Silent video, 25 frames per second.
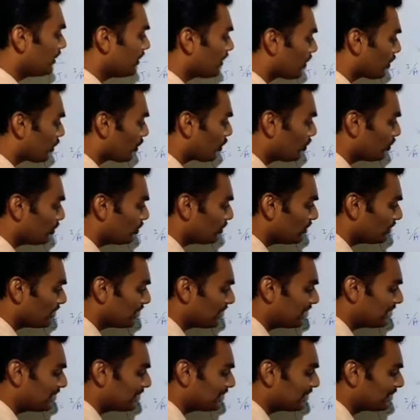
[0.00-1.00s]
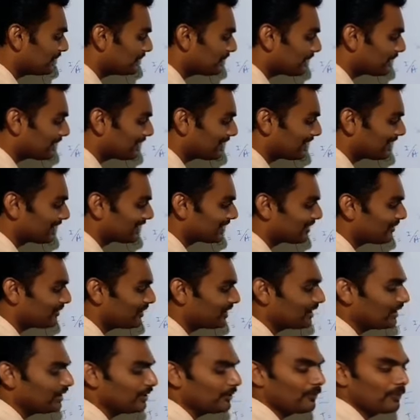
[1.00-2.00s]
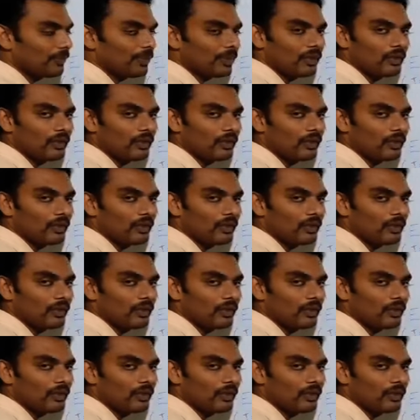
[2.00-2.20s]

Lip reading: Rho is the resistivity